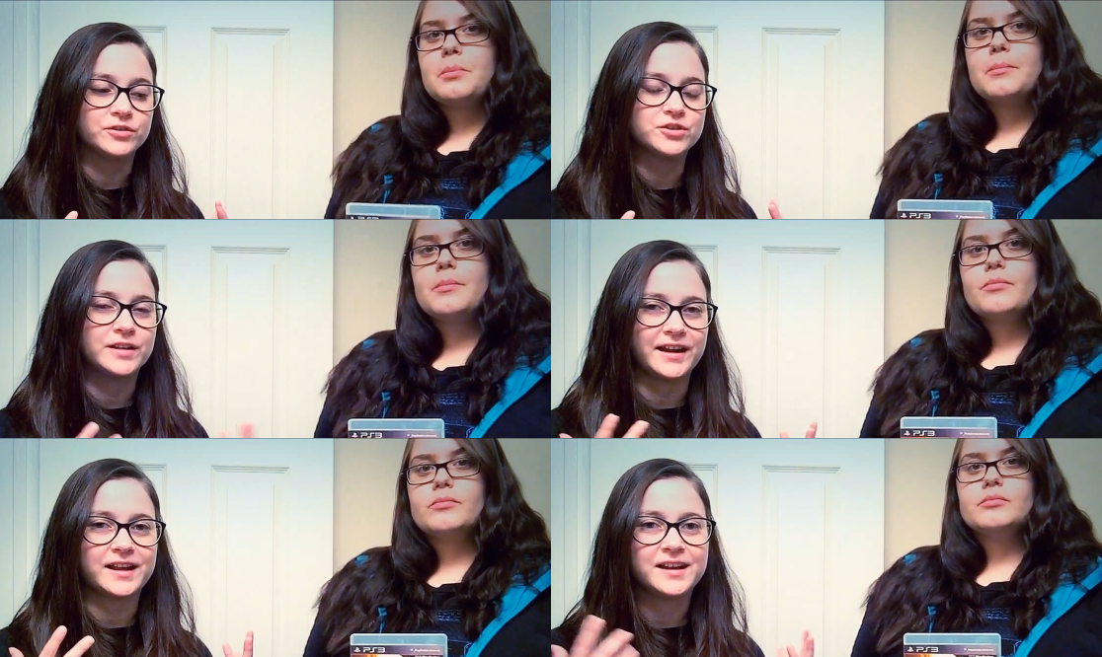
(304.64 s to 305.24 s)
Speaker 1: for
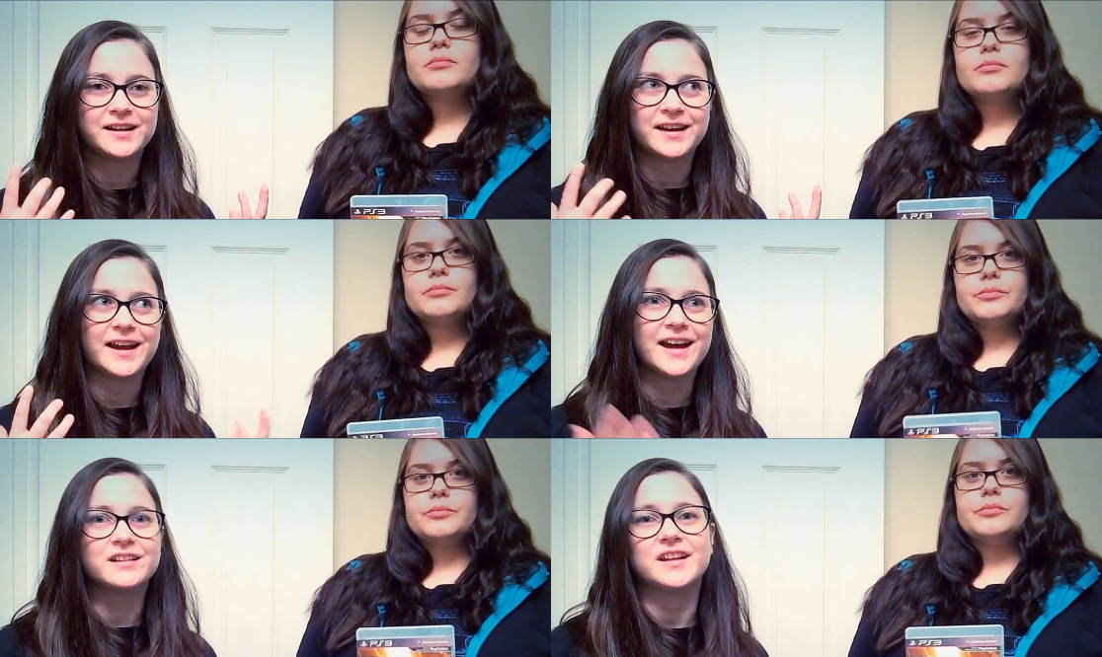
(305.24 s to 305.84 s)
like
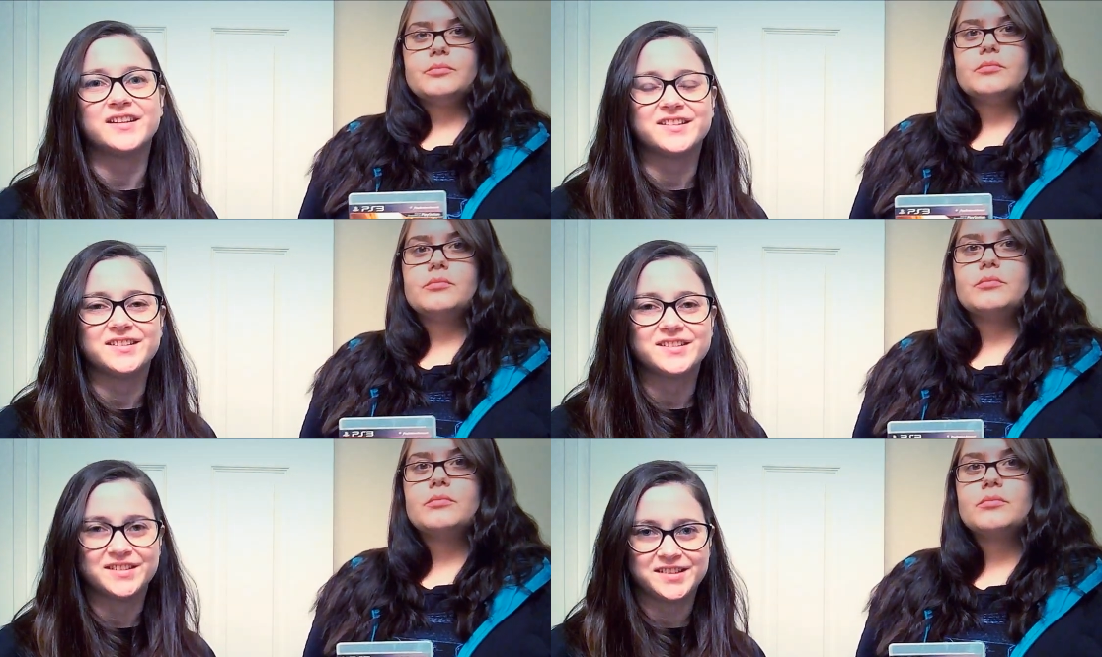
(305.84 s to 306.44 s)

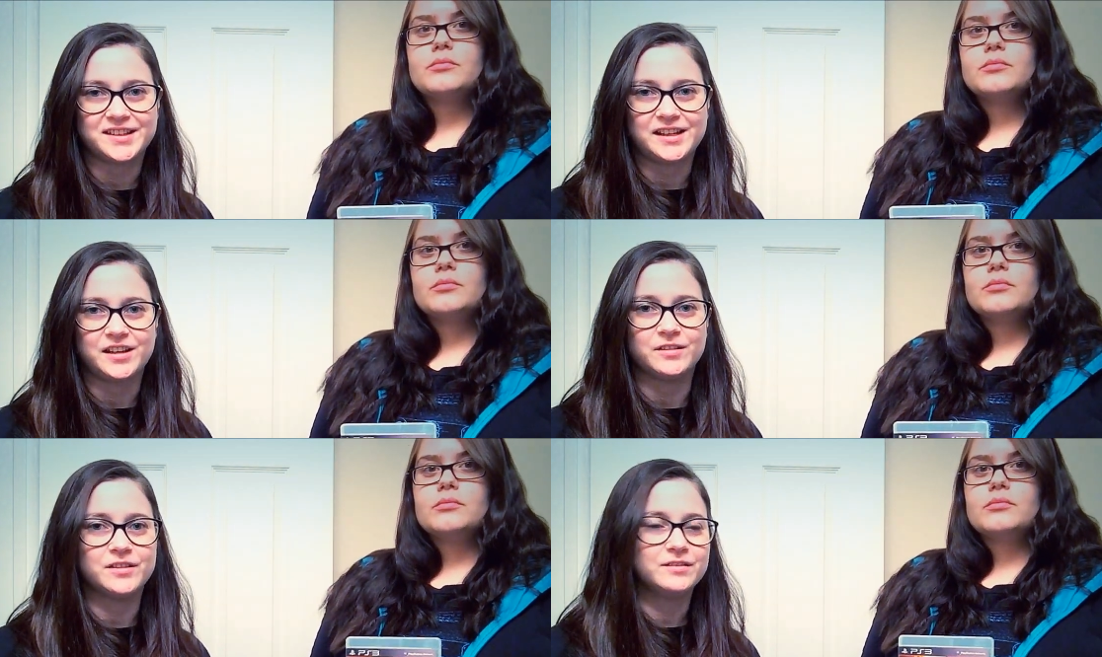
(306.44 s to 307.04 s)
adolescents to
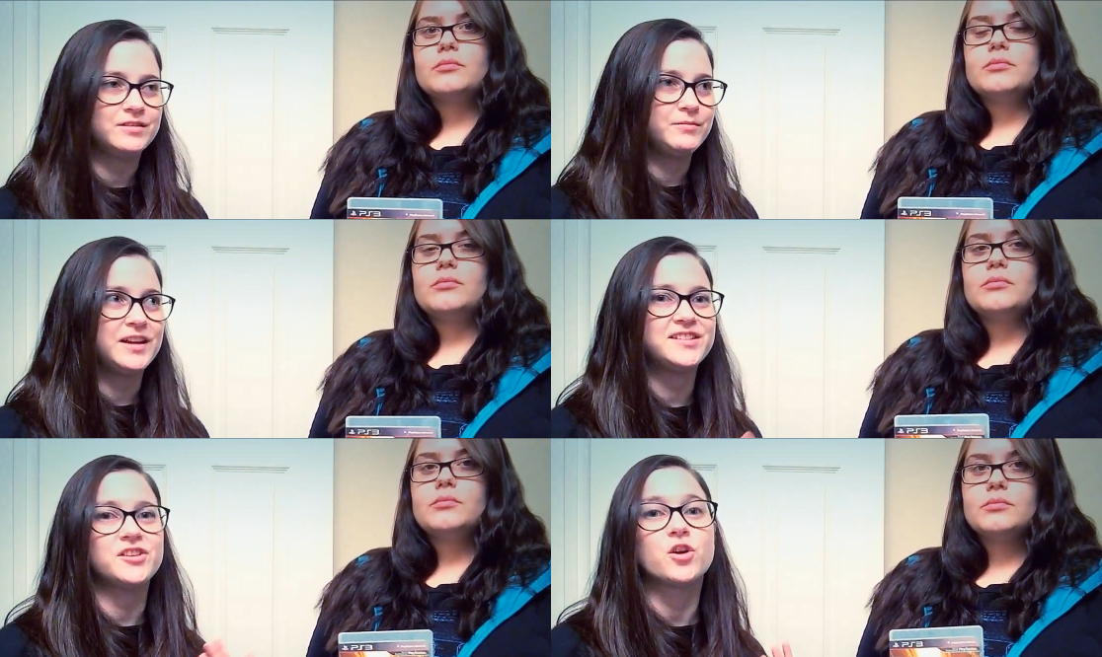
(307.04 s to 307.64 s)
see
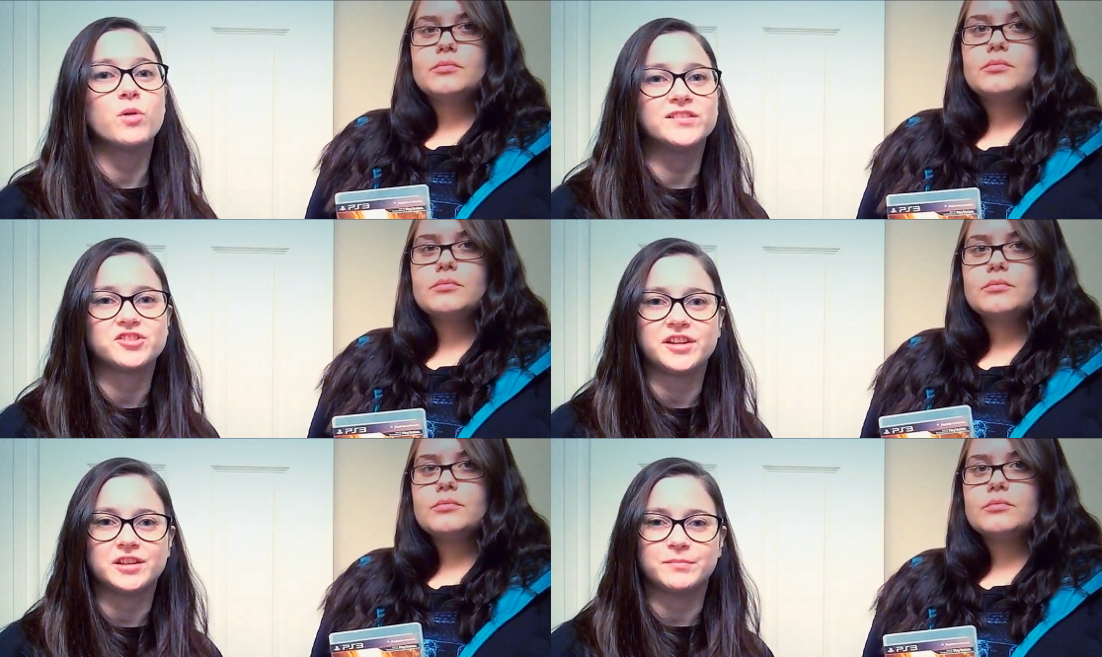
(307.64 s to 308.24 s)
kids that are
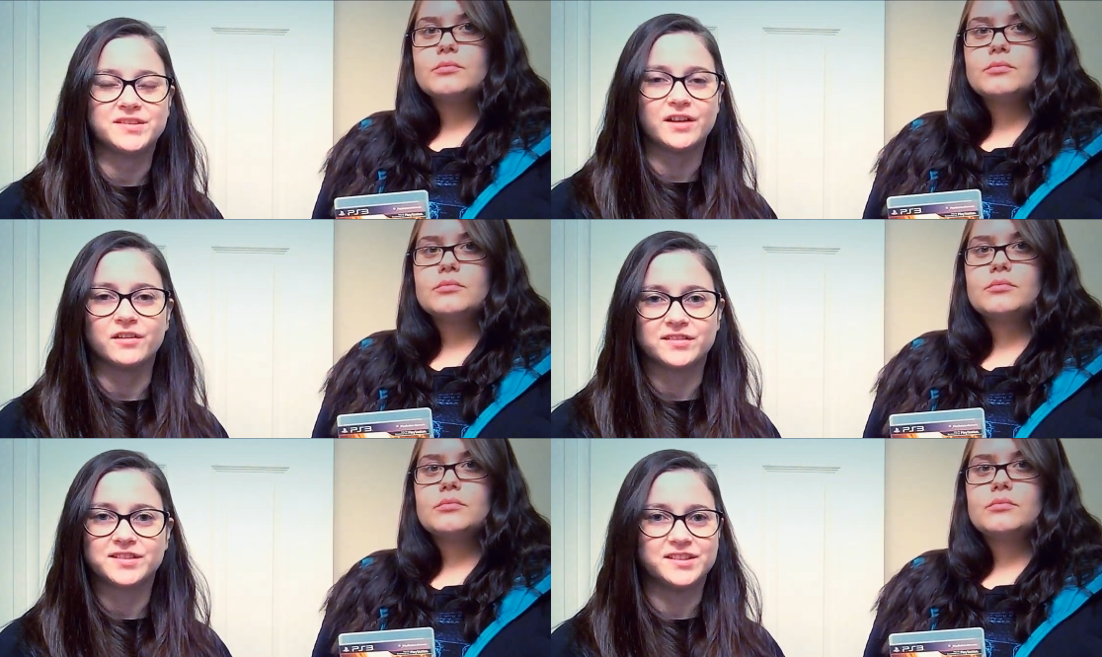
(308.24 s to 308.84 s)
questioning
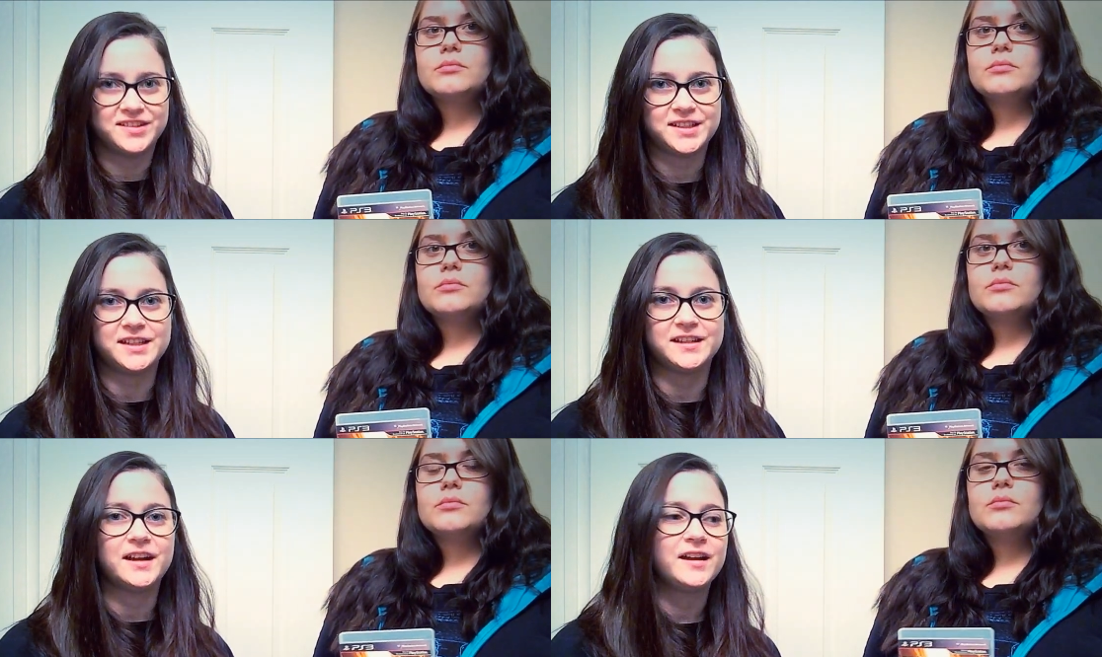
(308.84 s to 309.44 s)
themselves to
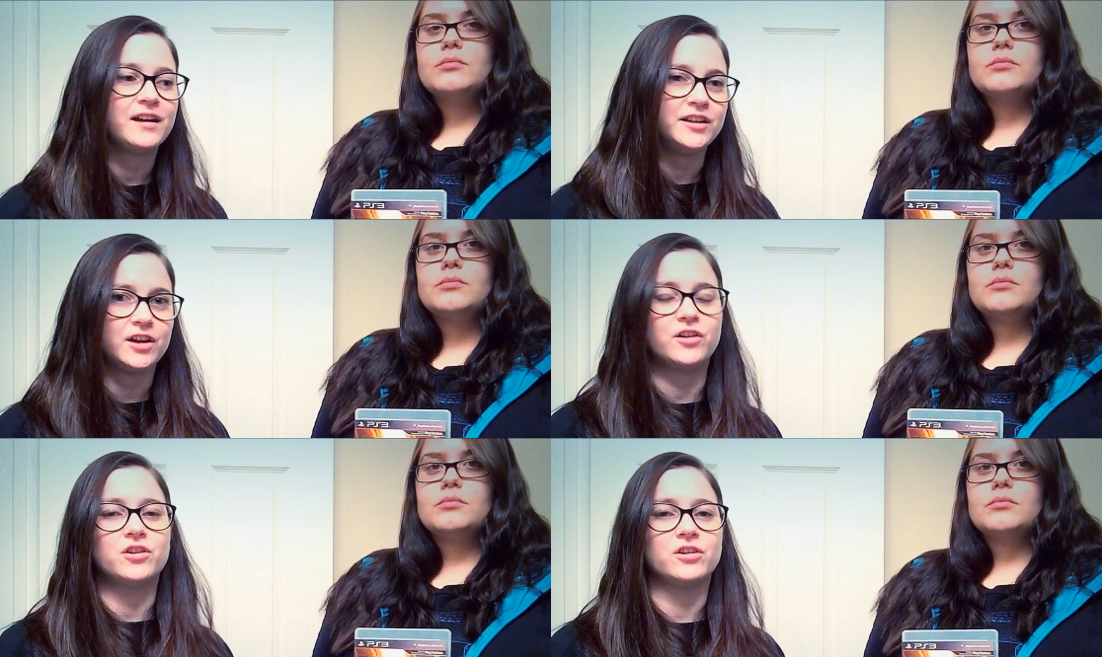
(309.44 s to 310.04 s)
see a
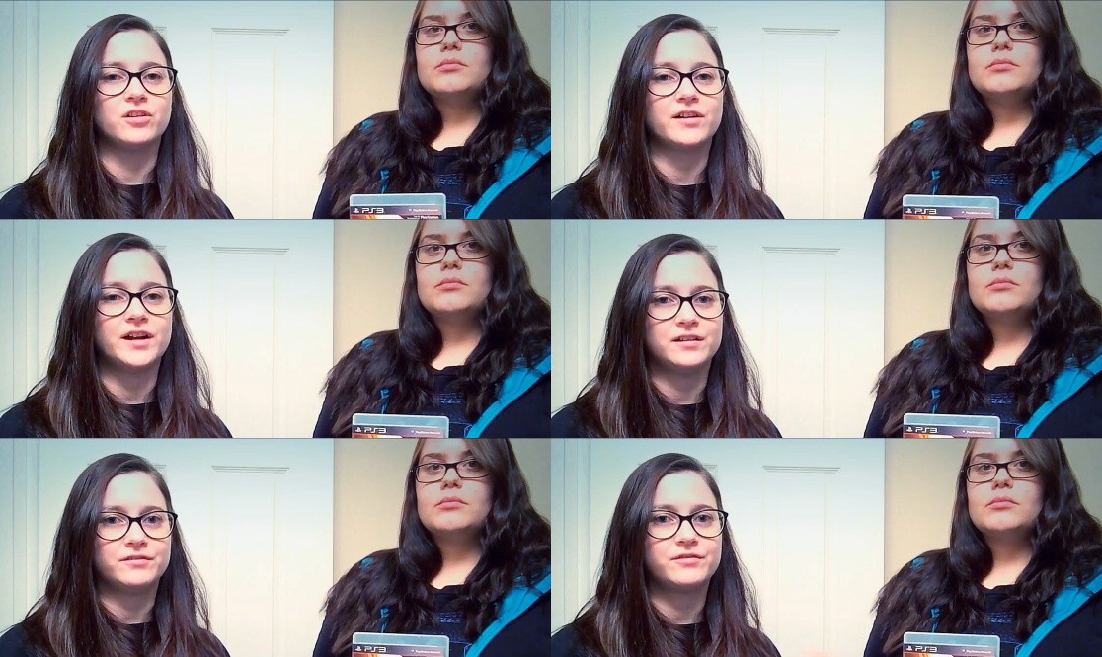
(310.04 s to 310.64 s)
young girl
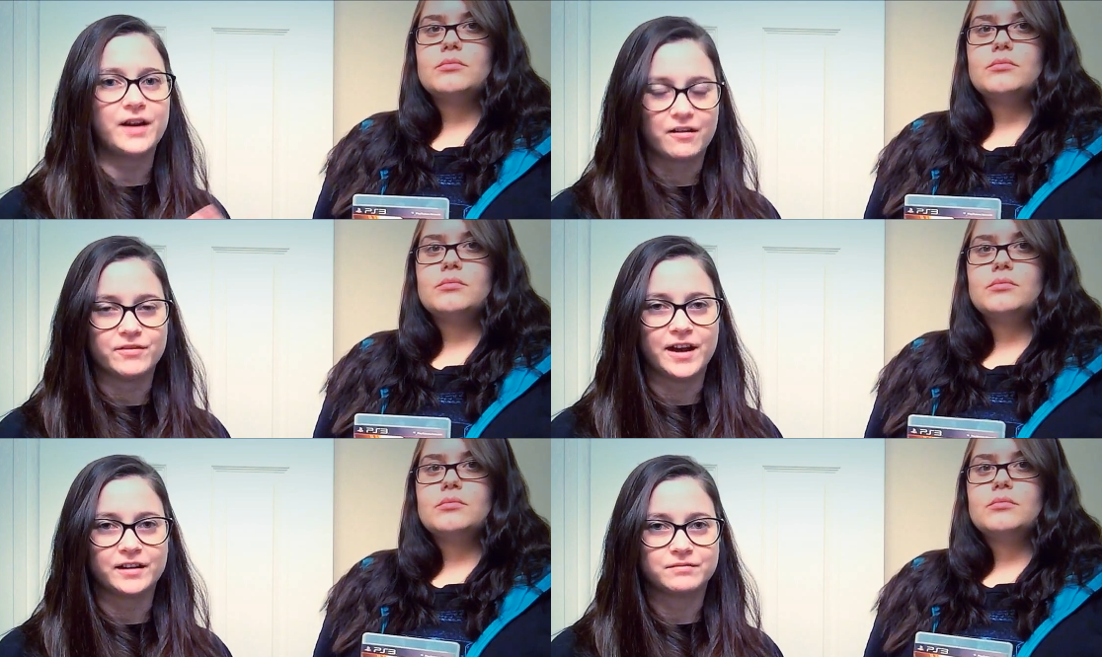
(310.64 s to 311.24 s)
kind of have
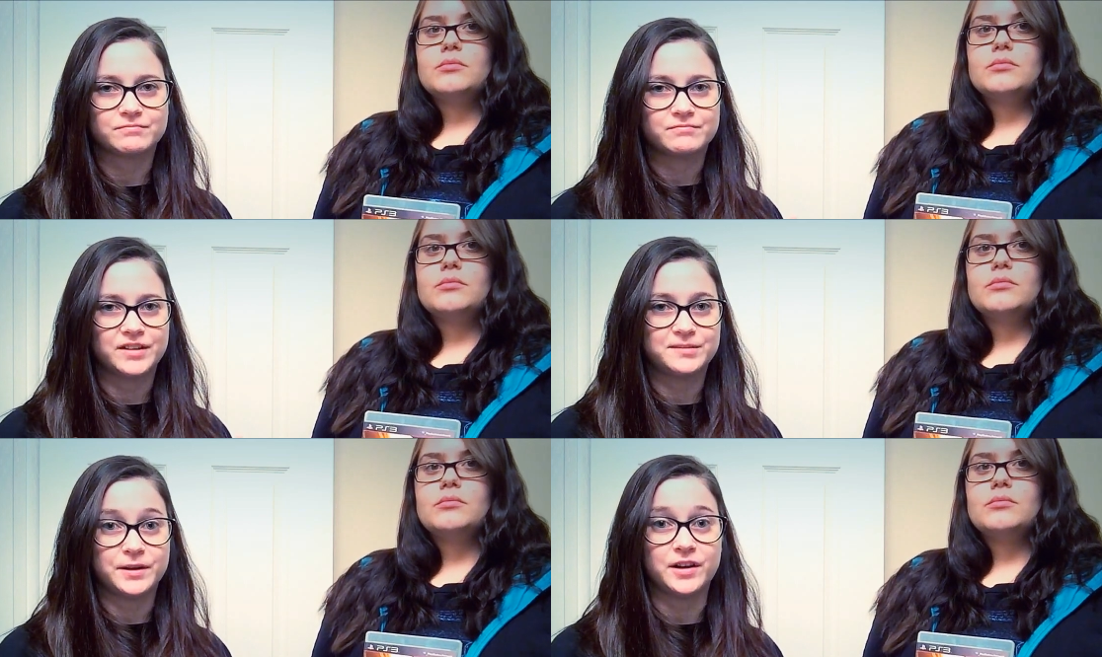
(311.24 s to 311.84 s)
that
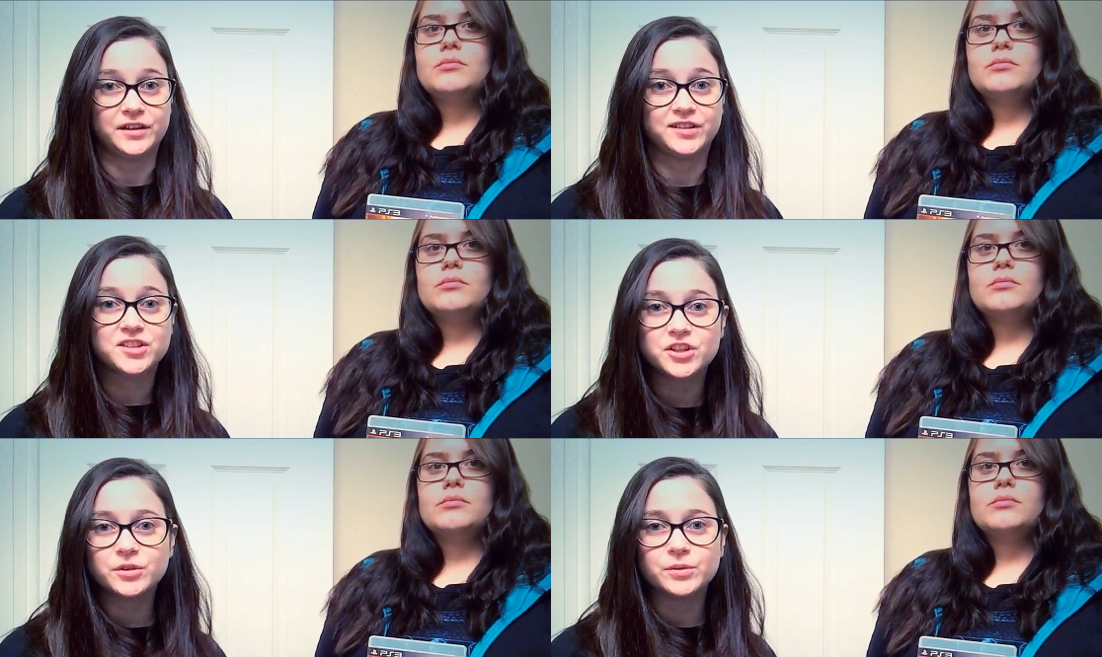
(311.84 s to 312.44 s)
experience
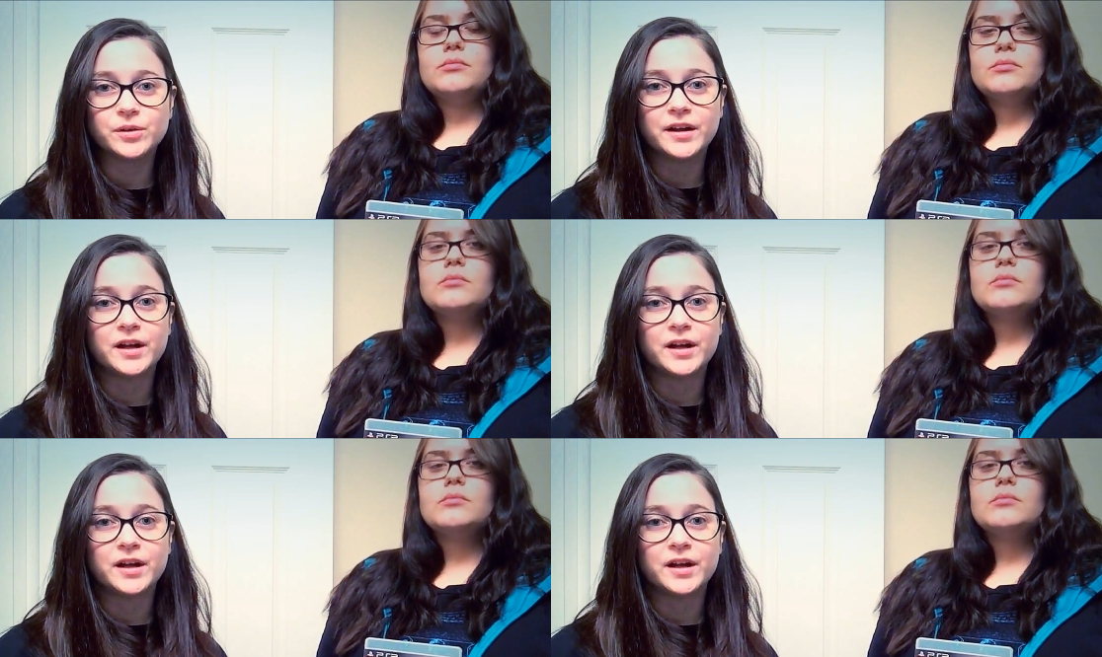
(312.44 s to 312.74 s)
too